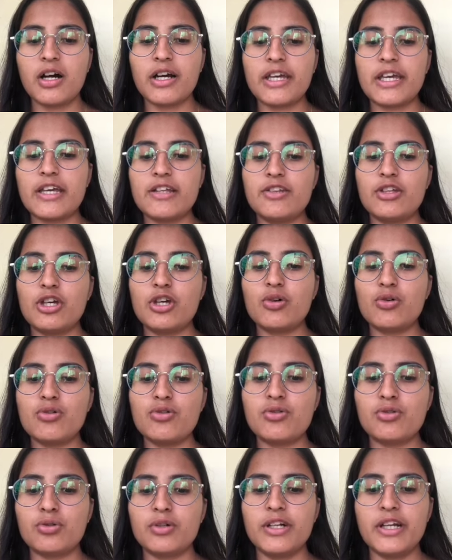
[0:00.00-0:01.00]
is
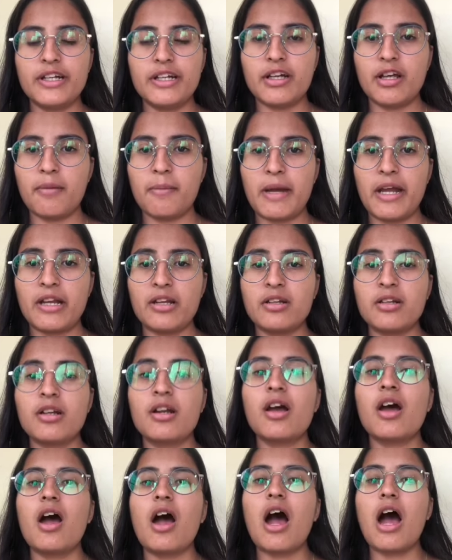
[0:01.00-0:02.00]
used to determine
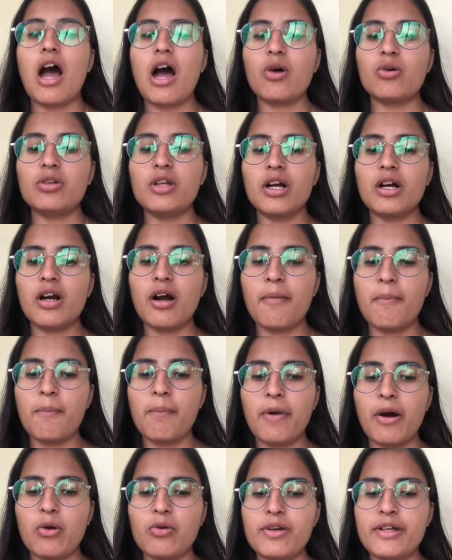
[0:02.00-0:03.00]
how the
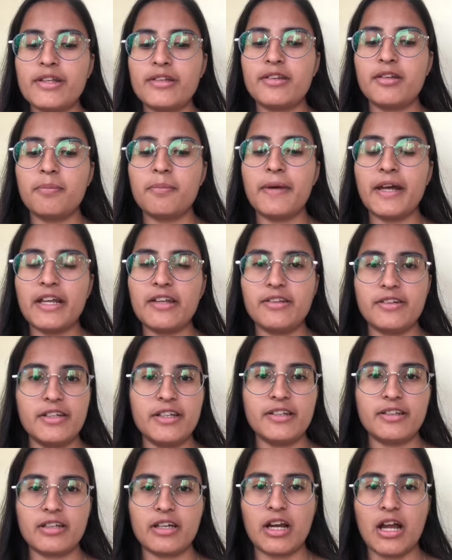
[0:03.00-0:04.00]
compound is best
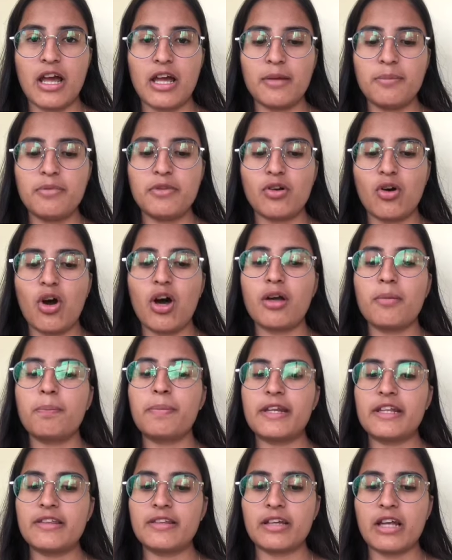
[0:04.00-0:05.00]
described or
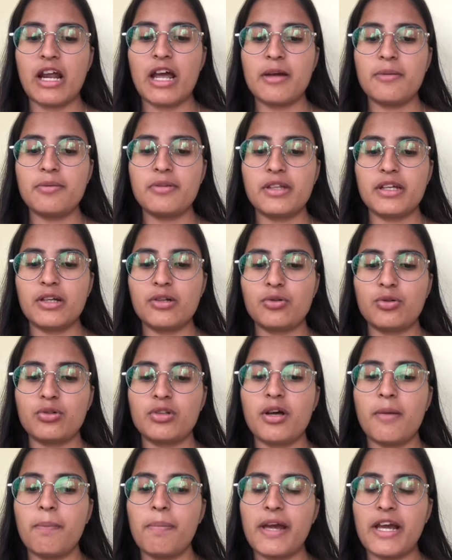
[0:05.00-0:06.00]
prescribed to
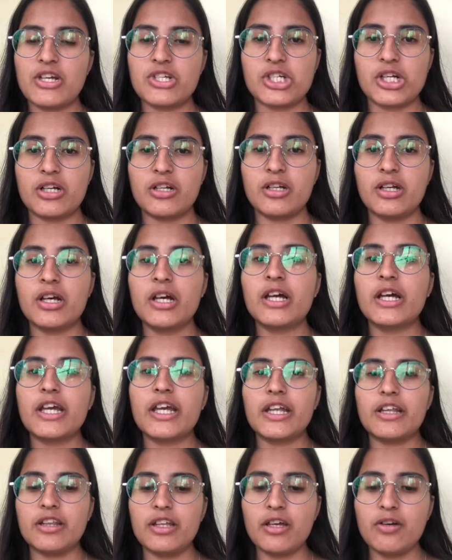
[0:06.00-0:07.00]
the patient
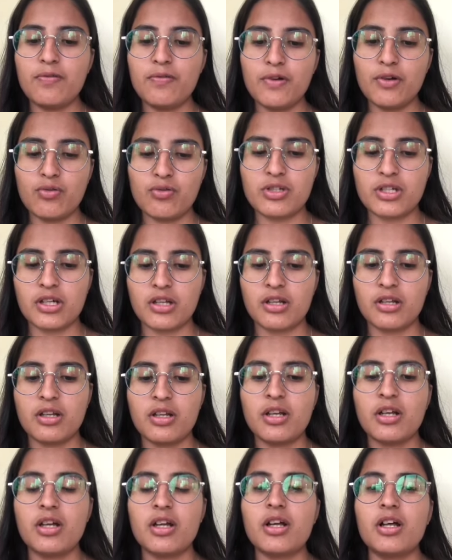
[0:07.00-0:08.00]
in the future.
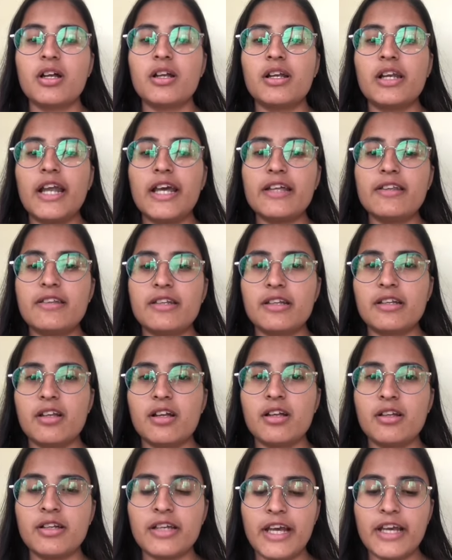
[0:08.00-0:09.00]
Let's see
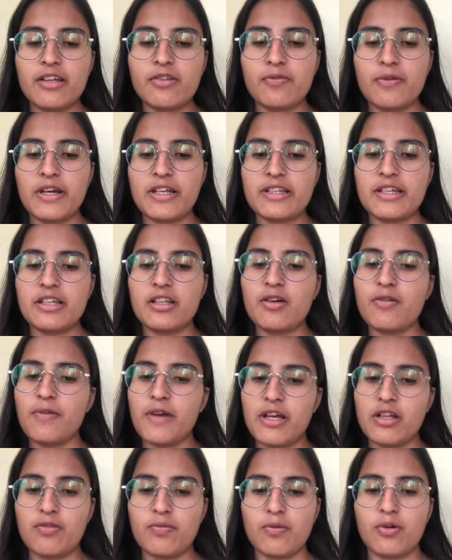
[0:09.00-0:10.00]
the next phase is the
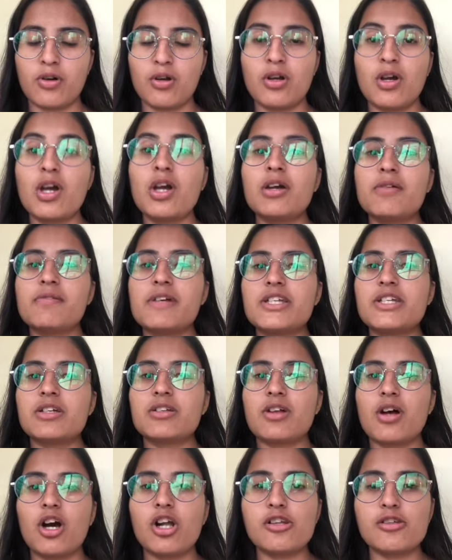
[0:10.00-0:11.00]
phase 4, which
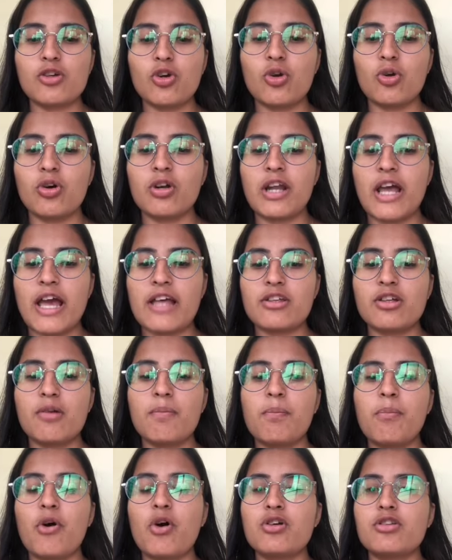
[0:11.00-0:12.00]
is also known as a
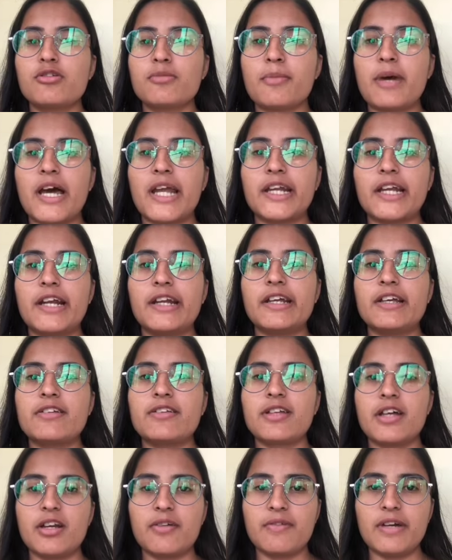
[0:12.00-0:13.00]
post-marketing
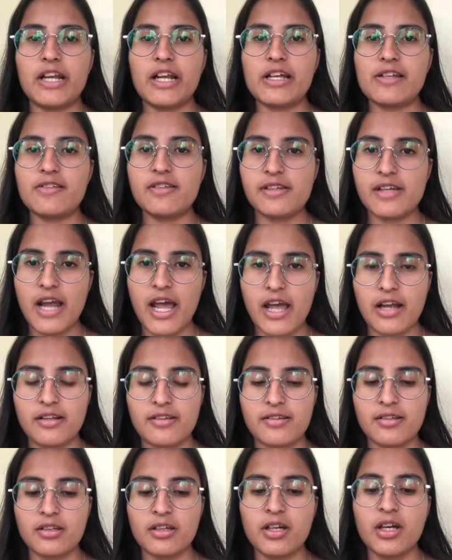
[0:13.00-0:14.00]
surveillance
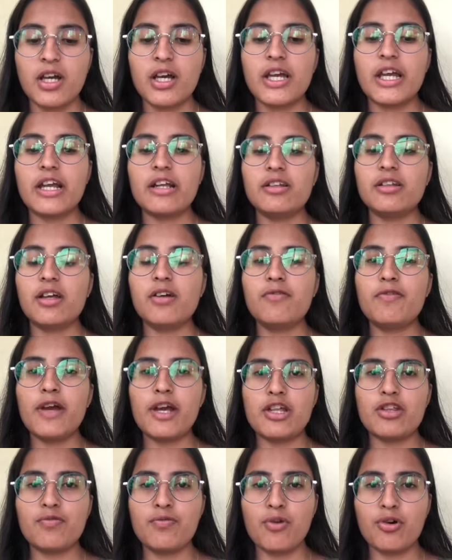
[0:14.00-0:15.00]
trials. In the
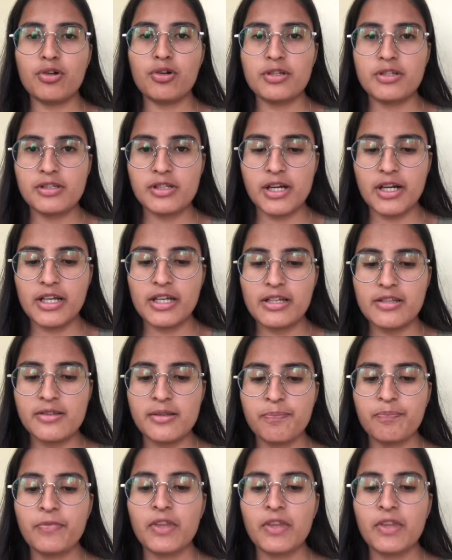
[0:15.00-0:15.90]
phase 4 studies,